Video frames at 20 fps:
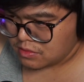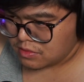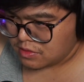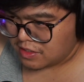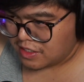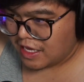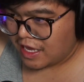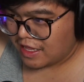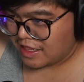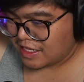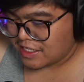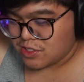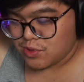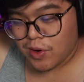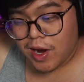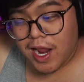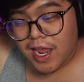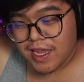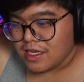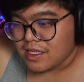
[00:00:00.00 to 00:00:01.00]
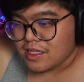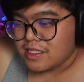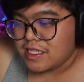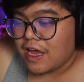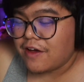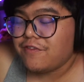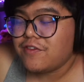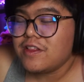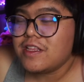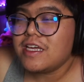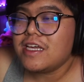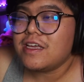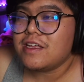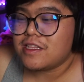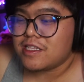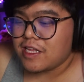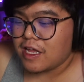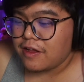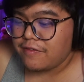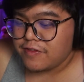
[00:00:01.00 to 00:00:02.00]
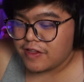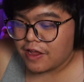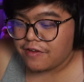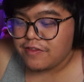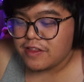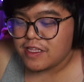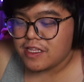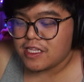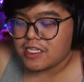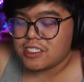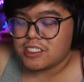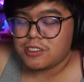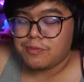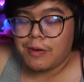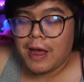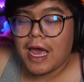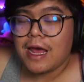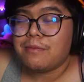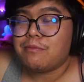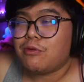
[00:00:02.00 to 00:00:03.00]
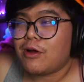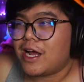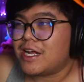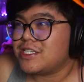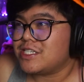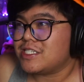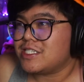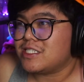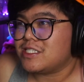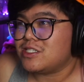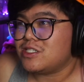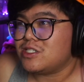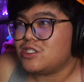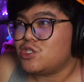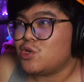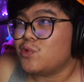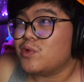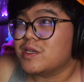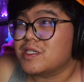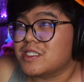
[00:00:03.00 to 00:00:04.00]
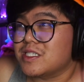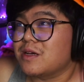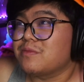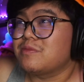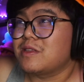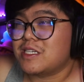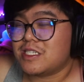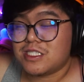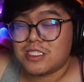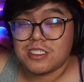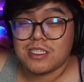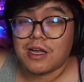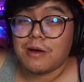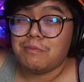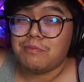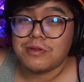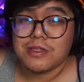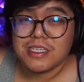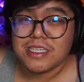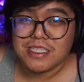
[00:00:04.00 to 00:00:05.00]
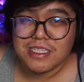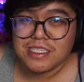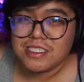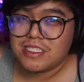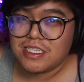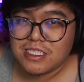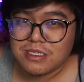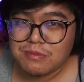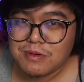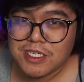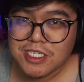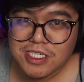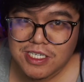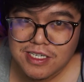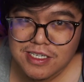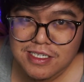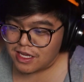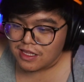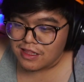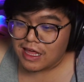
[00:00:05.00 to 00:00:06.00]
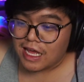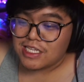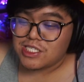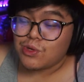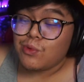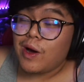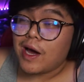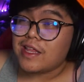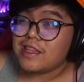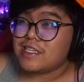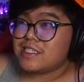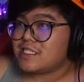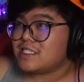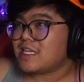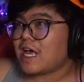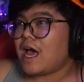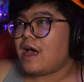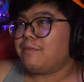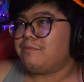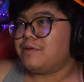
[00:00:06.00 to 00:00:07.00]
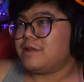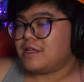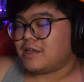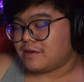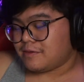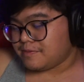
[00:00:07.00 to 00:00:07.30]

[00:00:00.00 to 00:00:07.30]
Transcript: Yeah, that's right. Definitely the Japan branch is doing something completely suspicious. That's why this is happening.